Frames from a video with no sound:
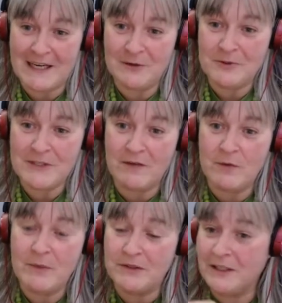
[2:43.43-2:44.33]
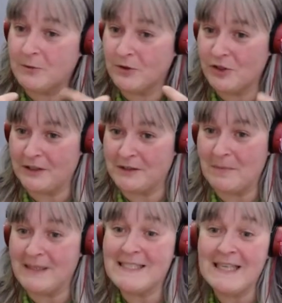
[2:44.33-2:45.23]
I also have a multilingual child
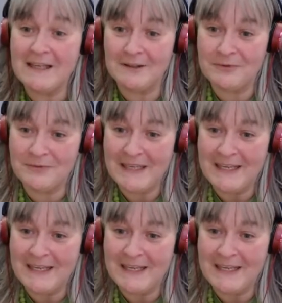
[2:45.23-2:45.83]
myself.